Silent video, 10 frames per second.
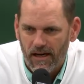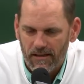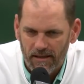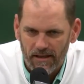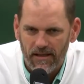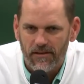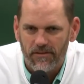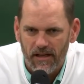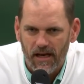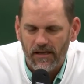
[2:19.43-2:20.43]
I think
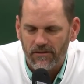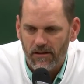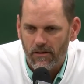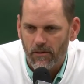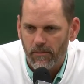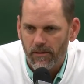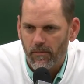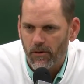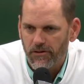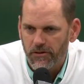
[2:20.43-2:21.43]
gives guys a little
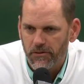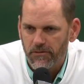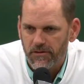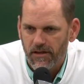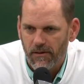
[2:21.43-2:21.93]
bit more juice.